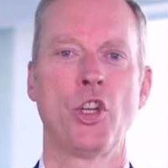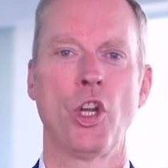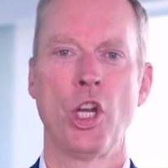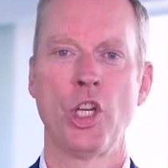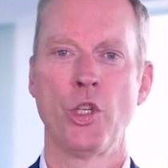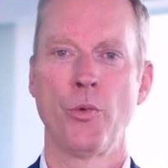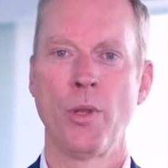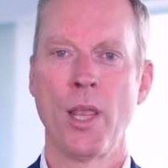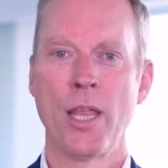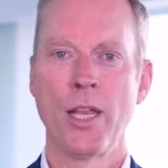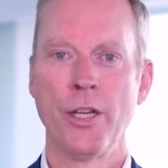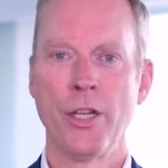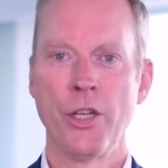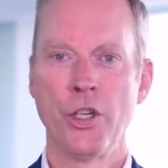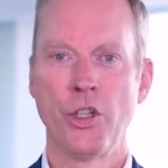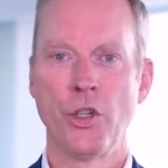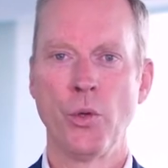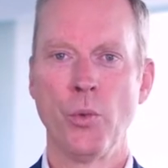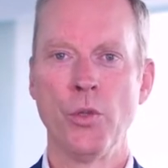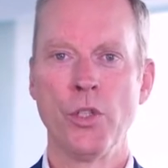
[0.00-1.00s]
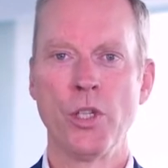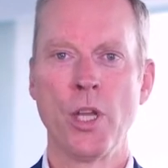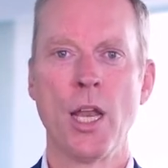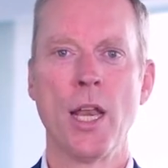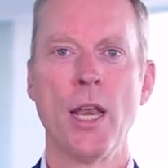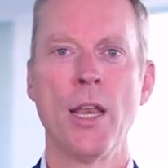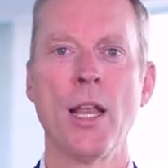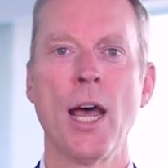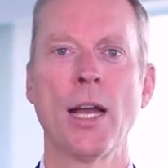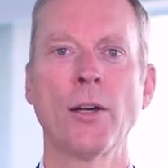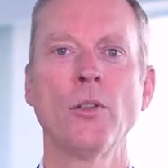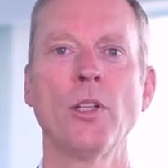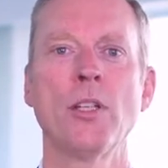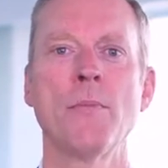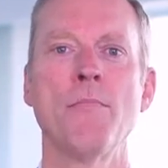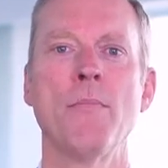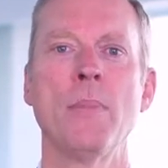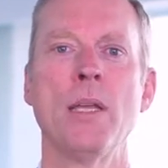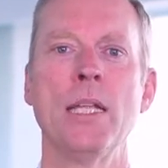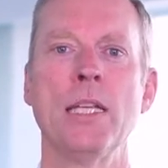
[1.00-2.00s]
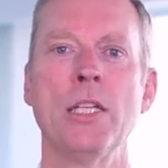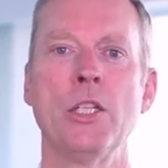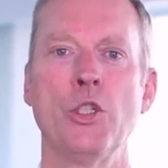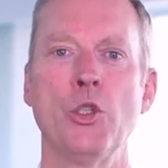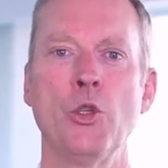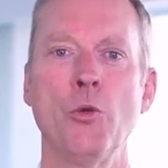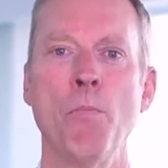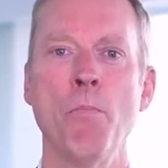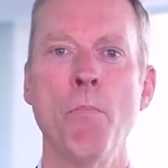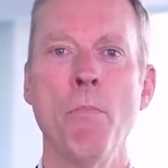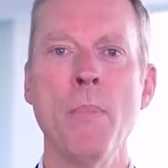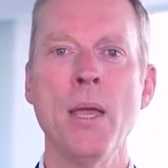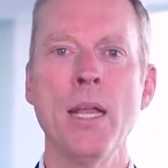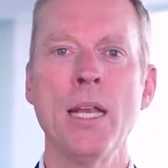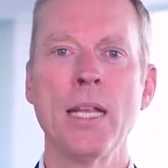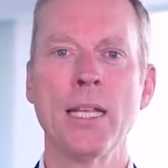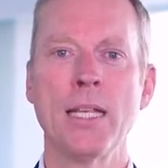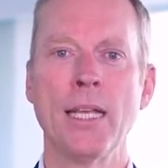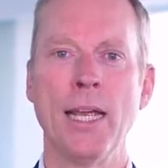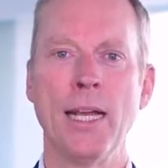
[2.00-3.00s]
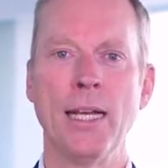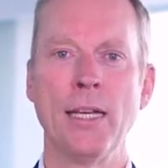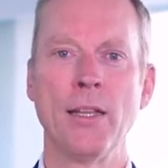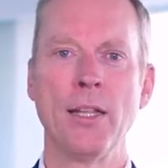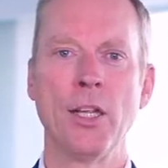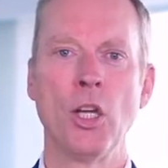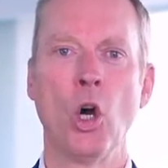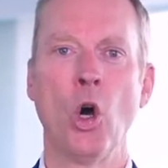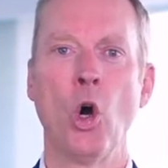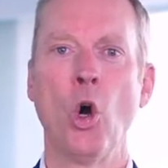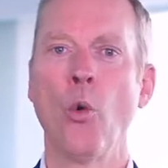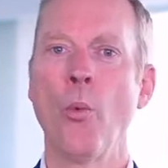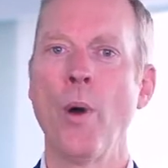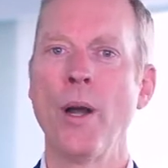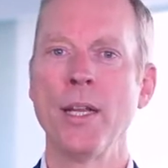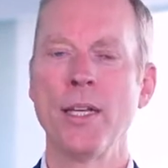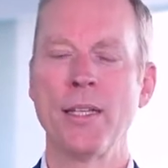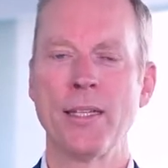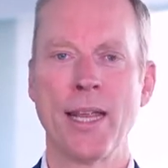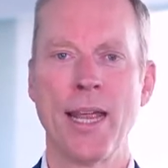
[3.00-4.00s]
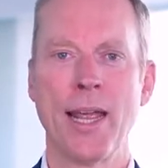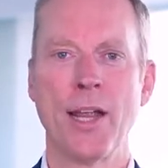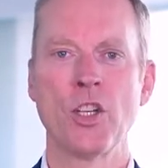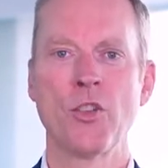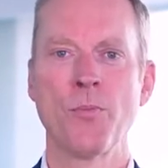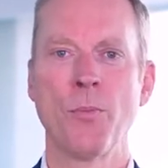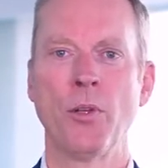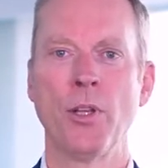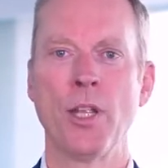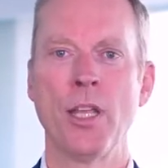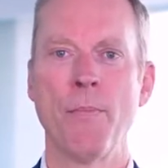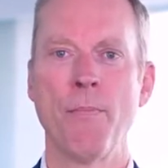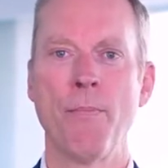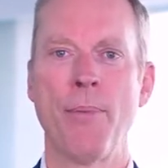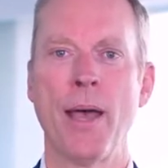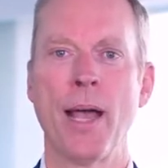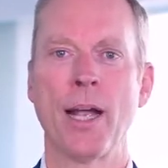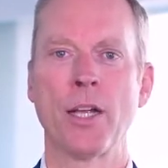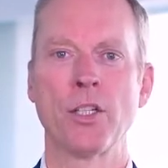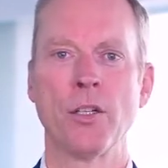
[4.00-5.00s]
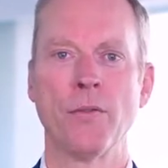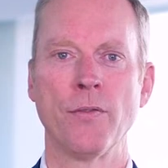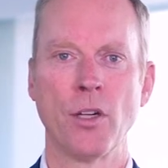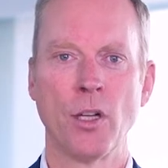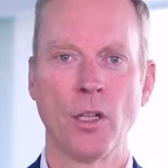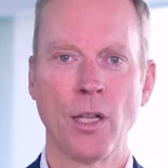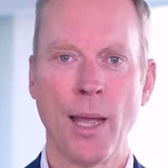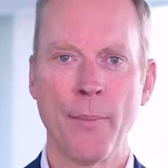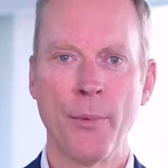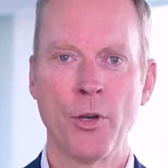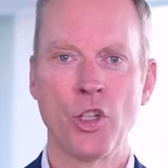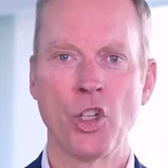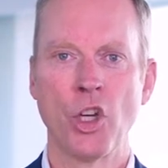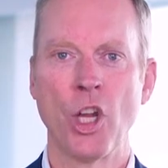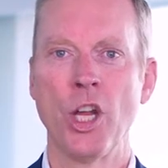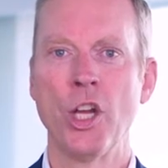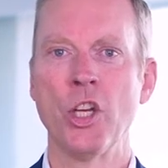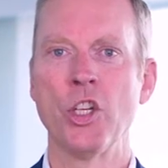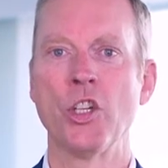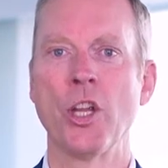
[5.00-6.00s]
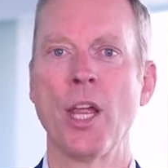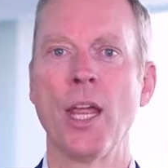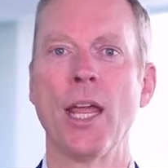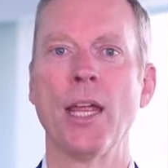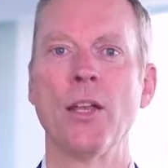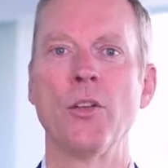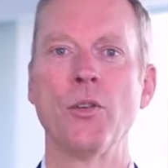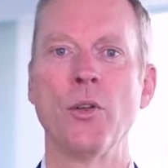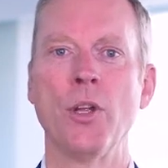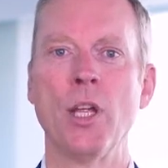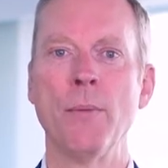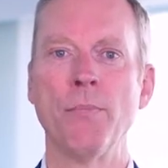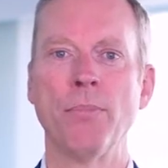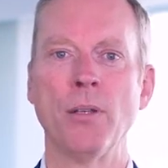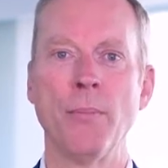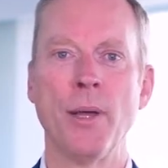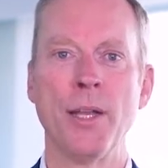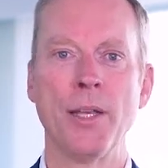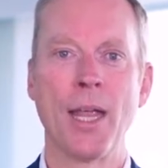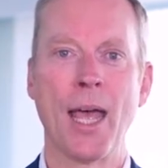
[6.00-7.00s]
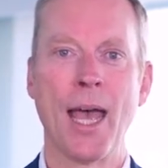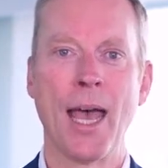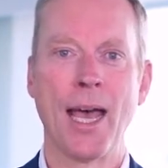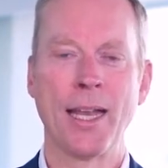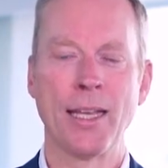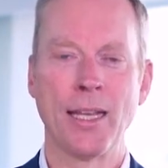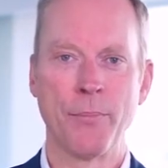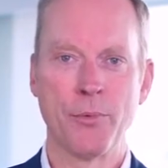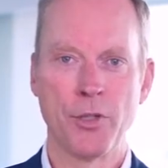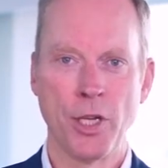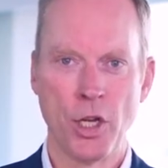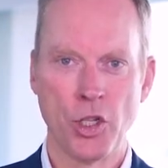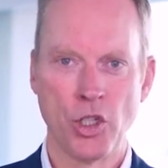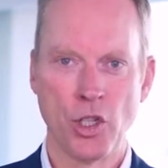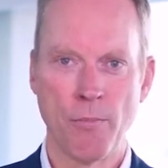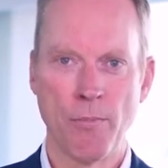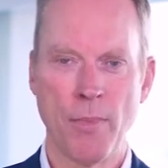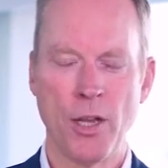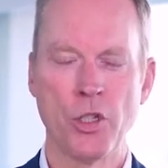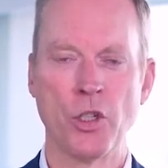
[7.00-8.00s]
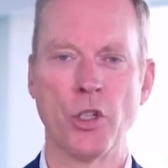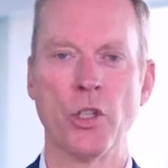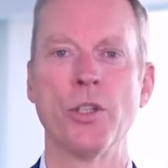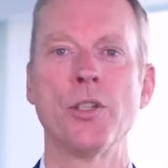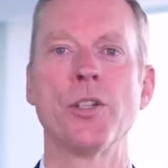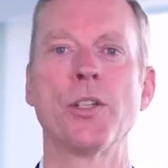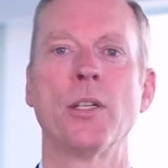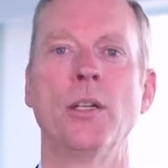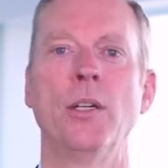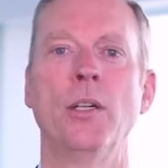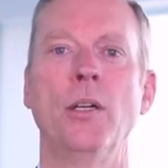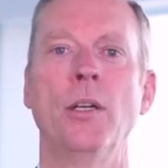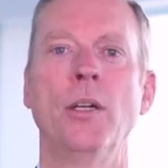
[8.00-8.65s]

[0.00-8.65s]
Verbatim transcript: change-related issues not only means to mitigate the already tangible impacts of climate change and to implement adaptation measures,